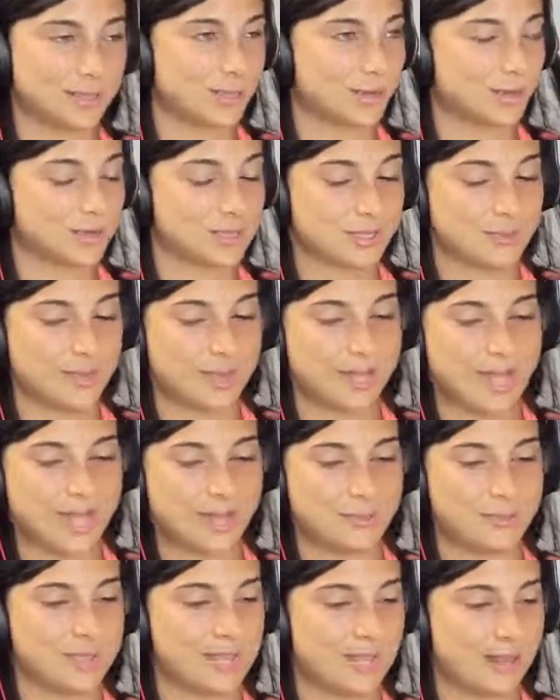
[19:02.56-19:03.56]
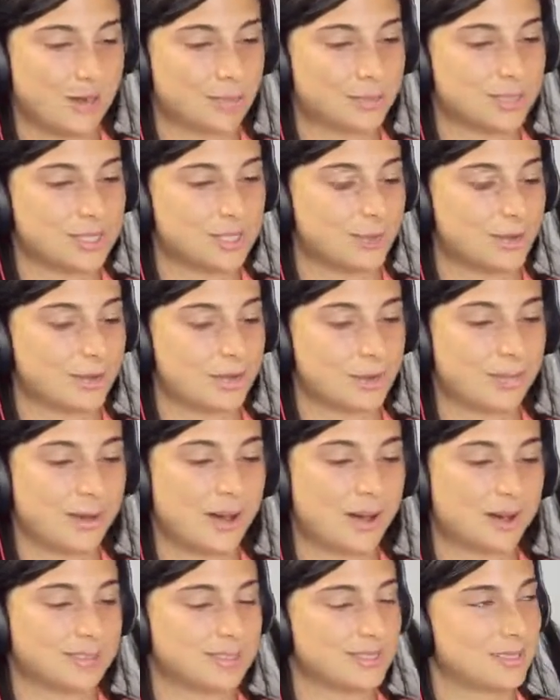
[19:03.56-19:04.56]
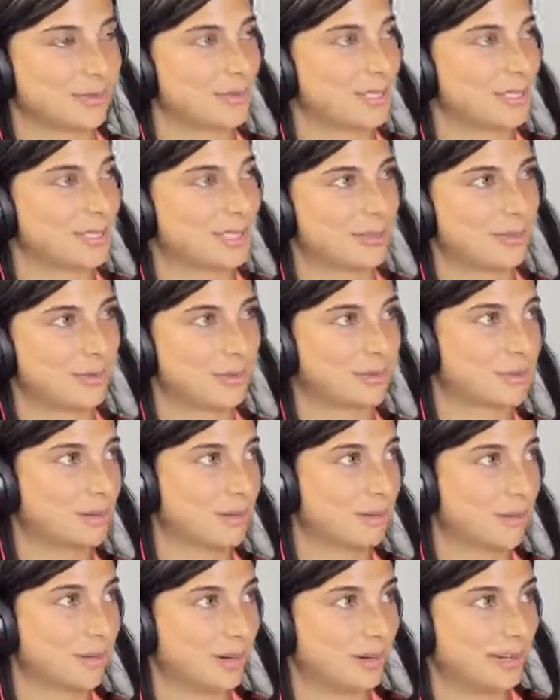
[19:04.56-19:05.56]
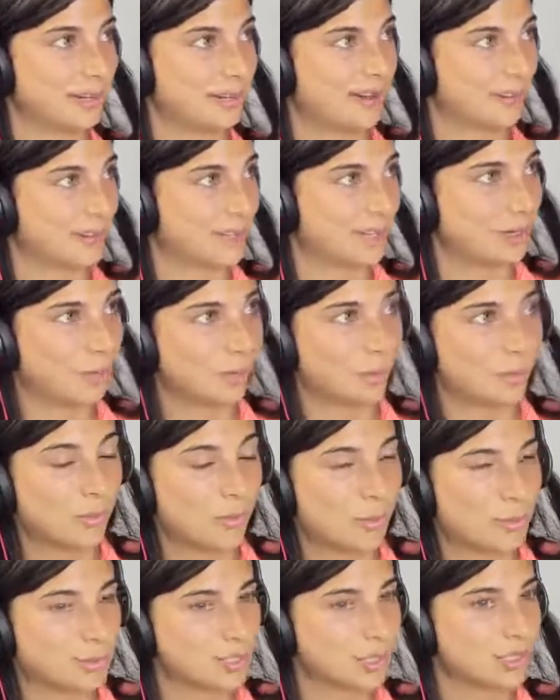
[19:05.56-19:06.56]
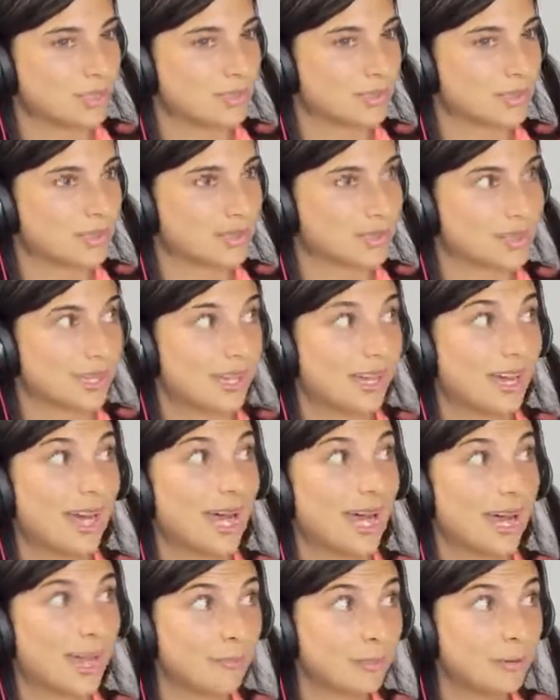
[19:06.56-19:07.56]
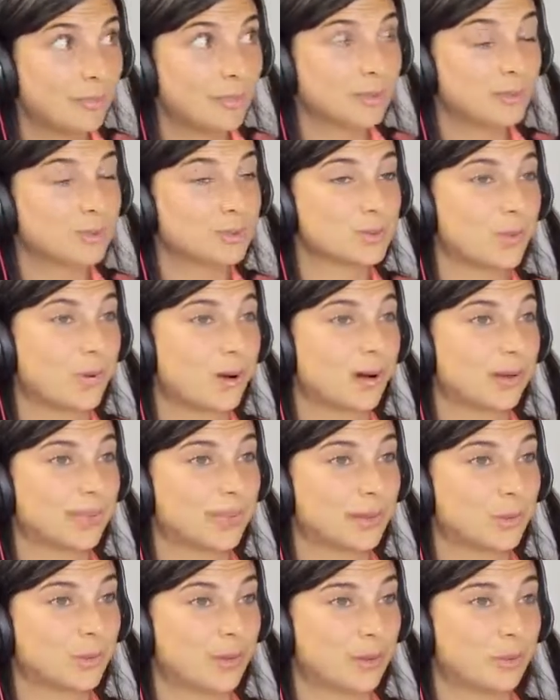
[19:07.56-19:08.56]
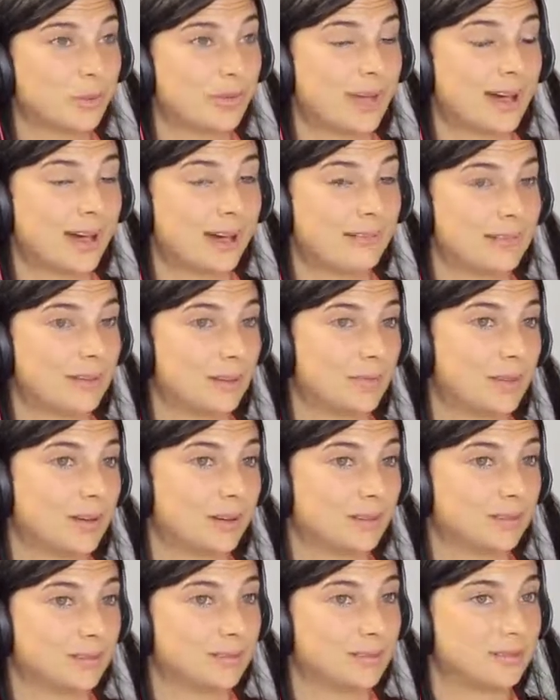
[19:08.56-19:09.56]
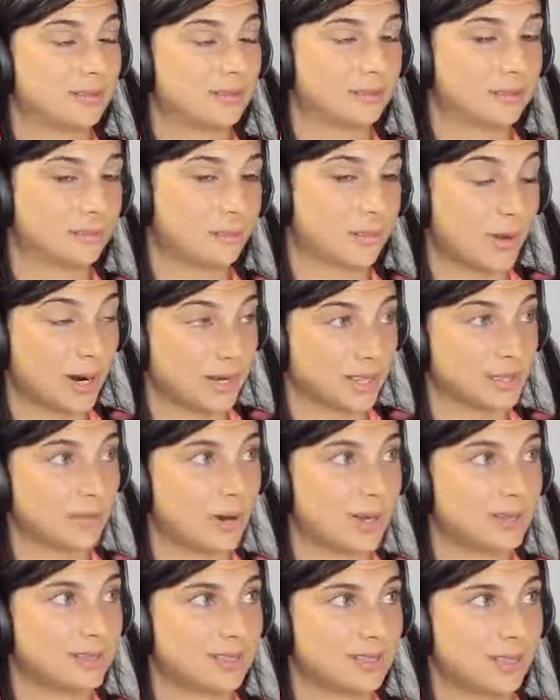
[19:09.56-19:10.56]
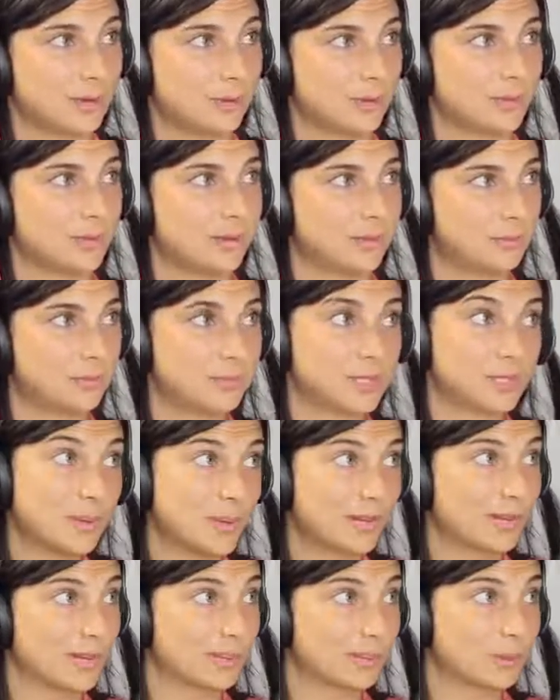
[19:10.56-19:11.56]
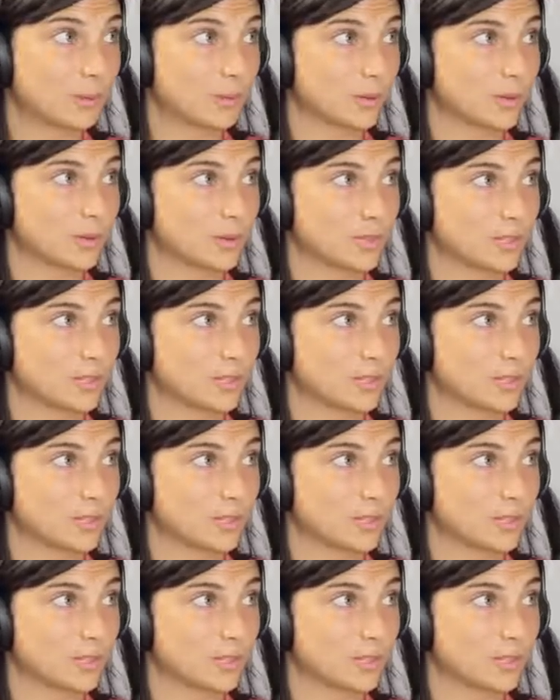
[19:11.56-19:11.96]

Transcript: so they came and they helped me sort out the boxes, and we set them up so everybody got like equal portions, because everybody was walking away with half the amount price-wise that they would have been spending at the grocery